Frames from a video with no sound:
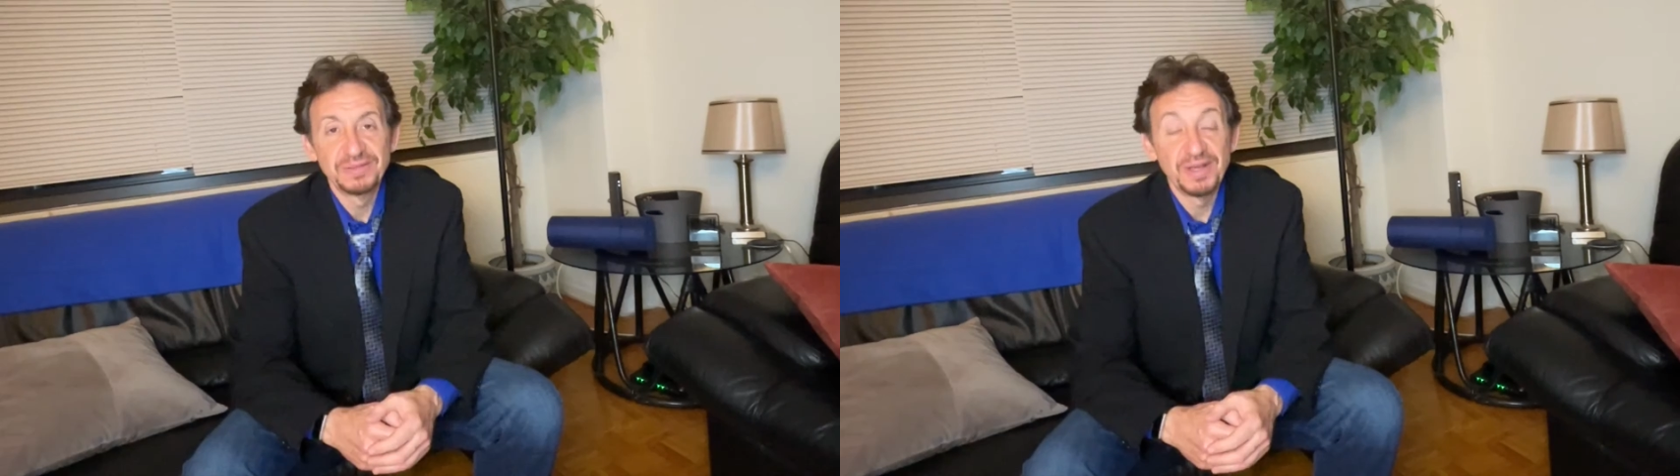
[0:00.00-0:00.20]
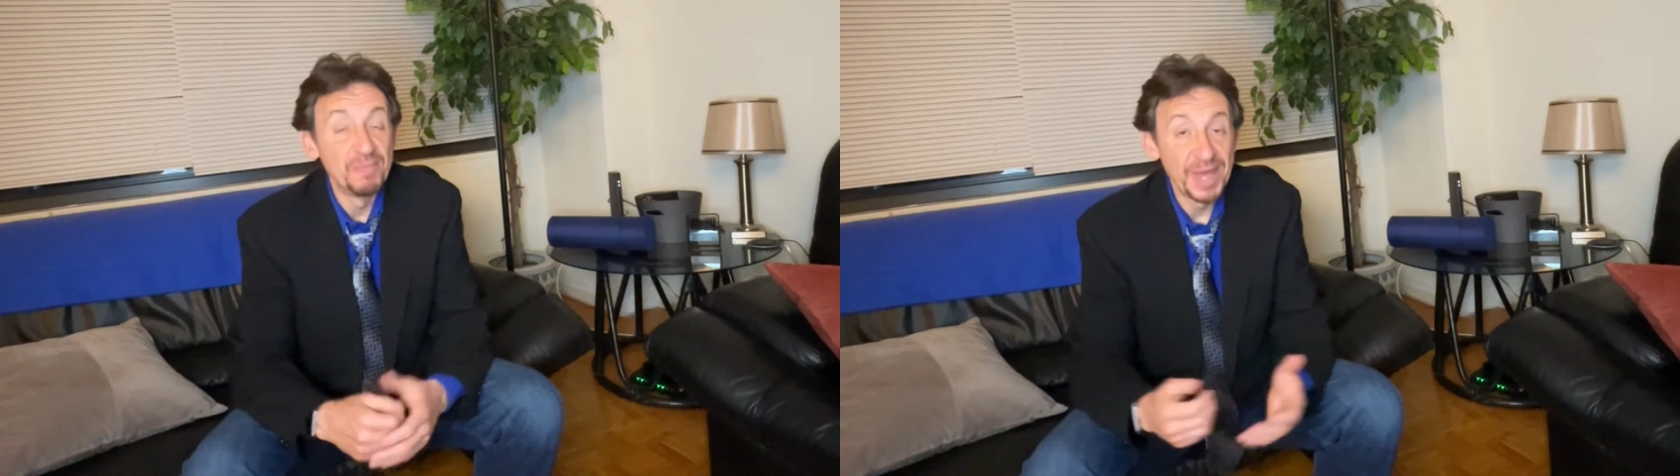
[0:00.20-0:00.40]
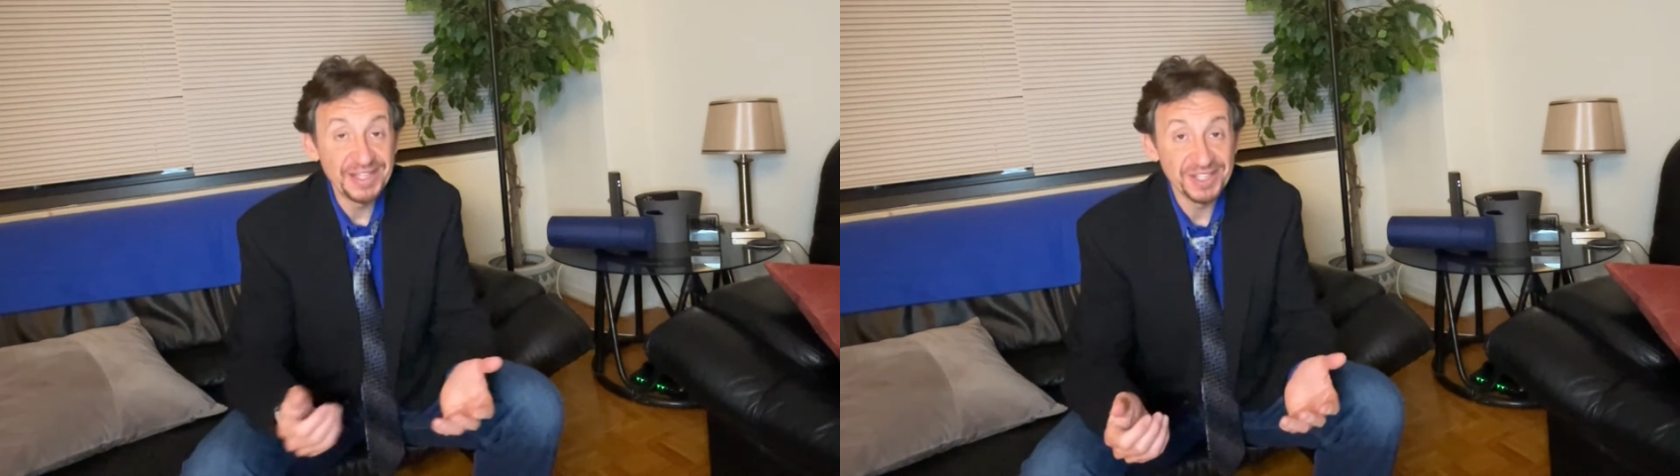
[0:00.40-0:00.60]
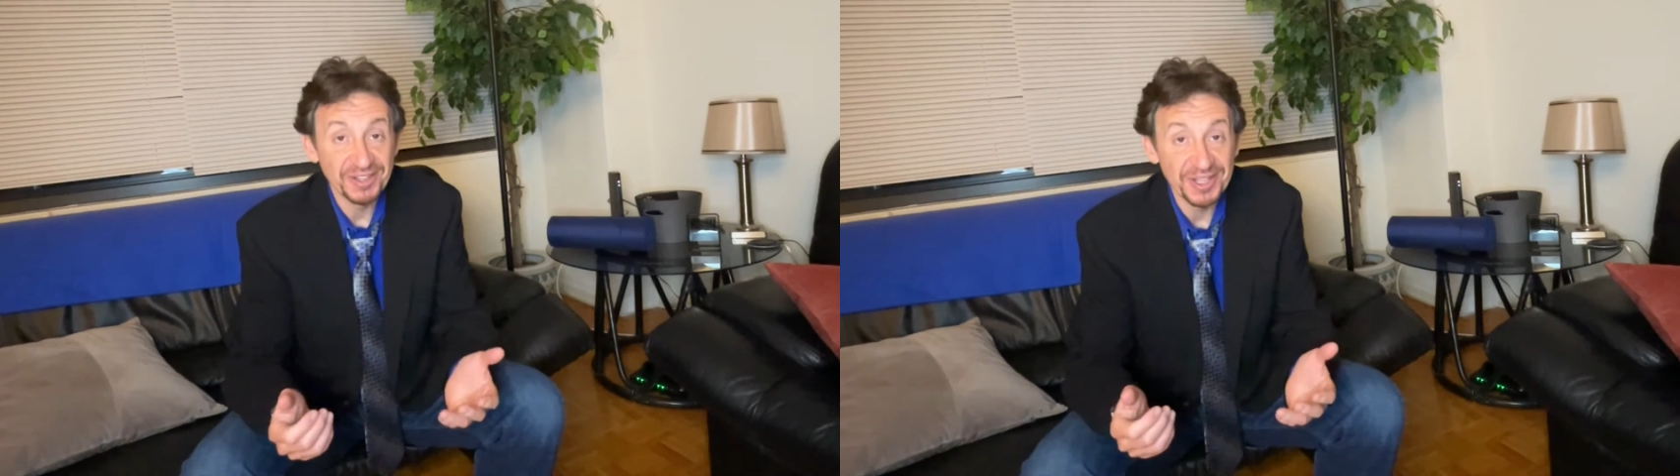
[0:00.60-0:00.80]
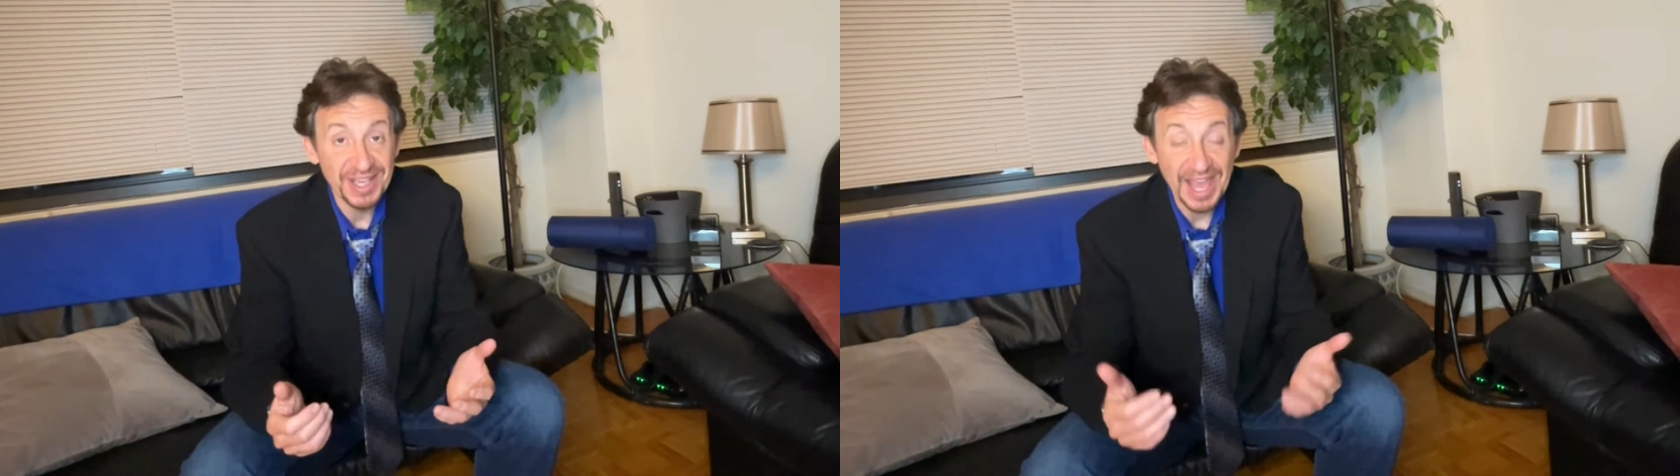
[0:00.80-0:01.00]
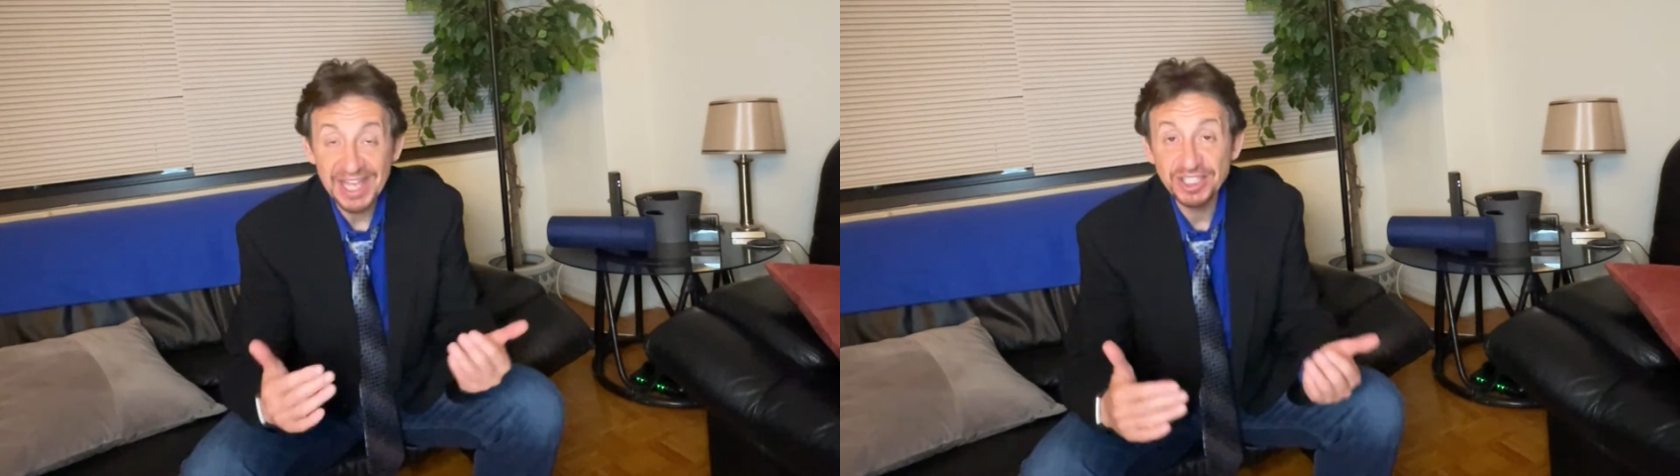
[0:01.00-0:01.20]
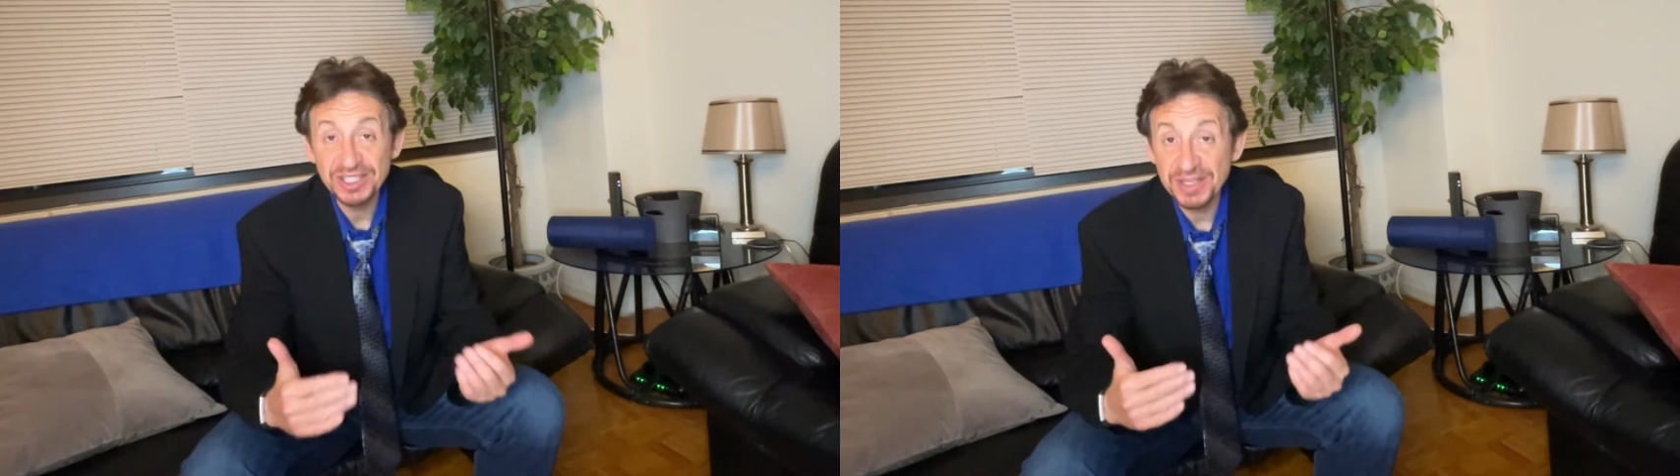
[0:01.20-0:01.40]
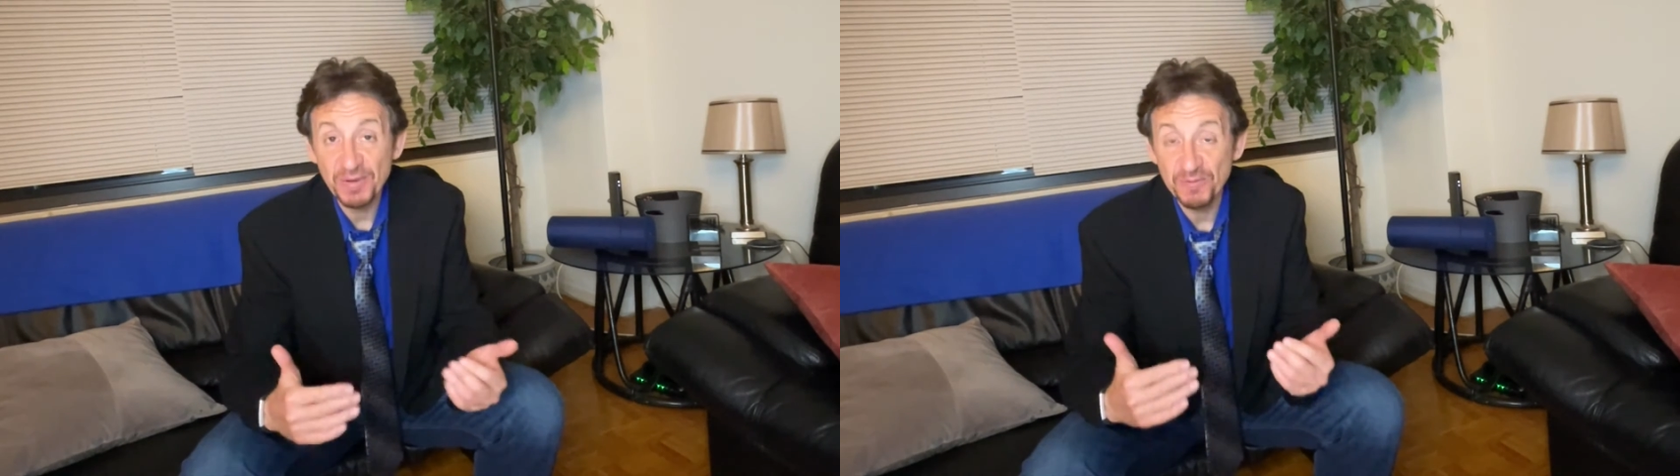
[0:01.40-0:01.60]
Amazingly,
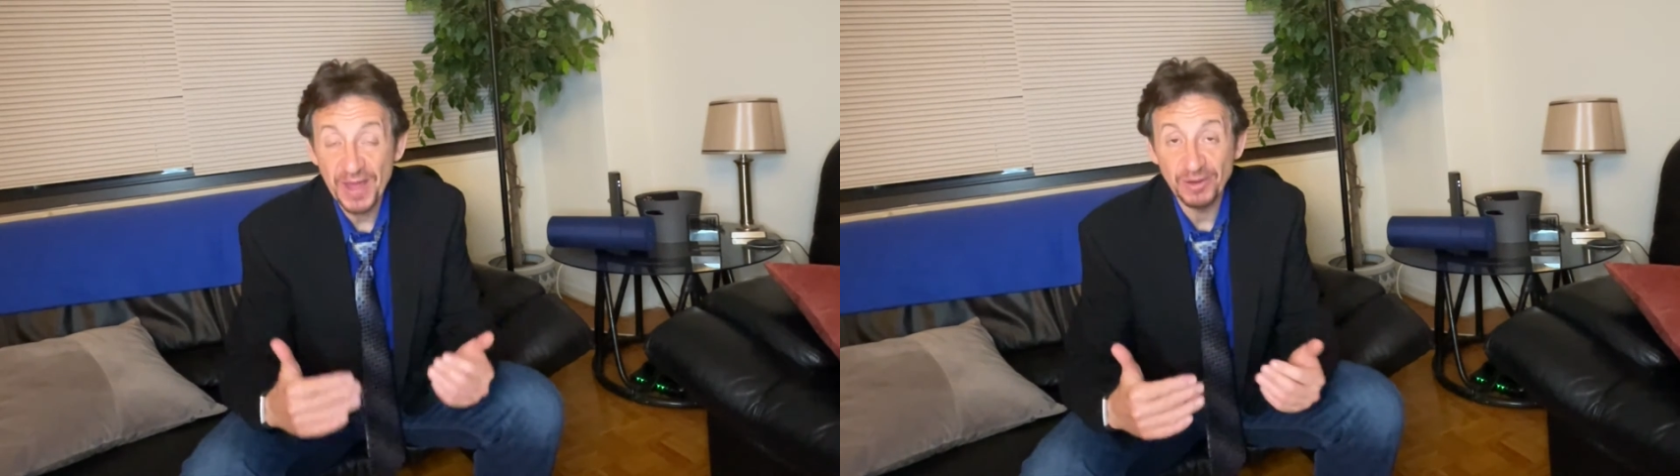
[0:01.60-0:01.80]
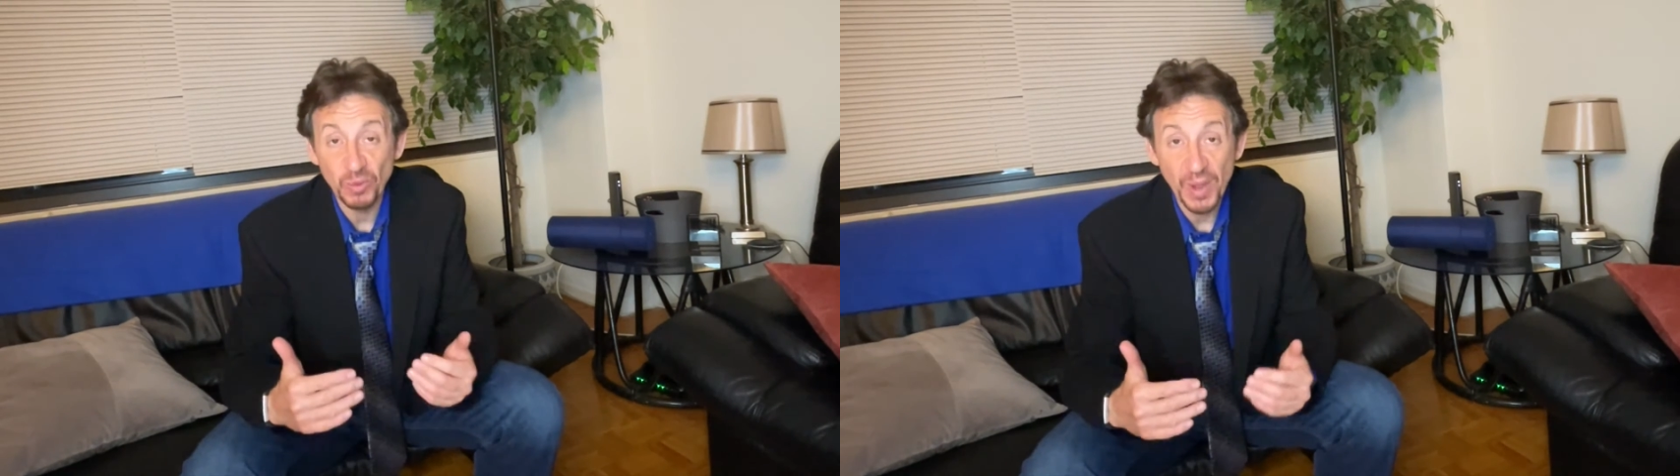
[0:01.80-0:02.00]
agents even found a